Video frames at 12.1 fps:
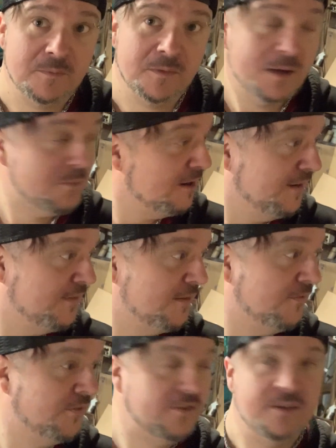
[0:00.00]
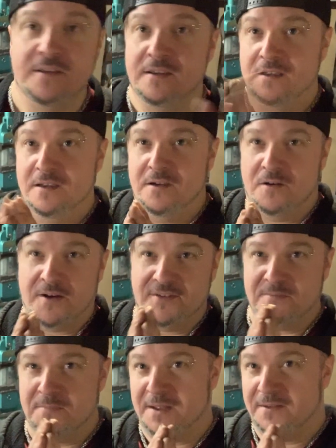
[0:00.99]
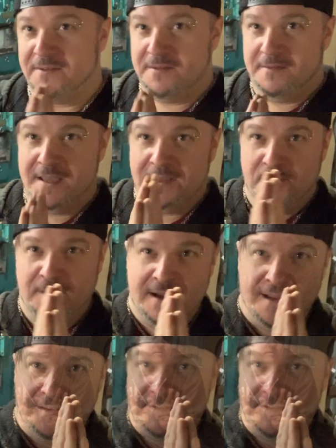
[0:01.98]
abrasives. Awesome belts, thank you guys.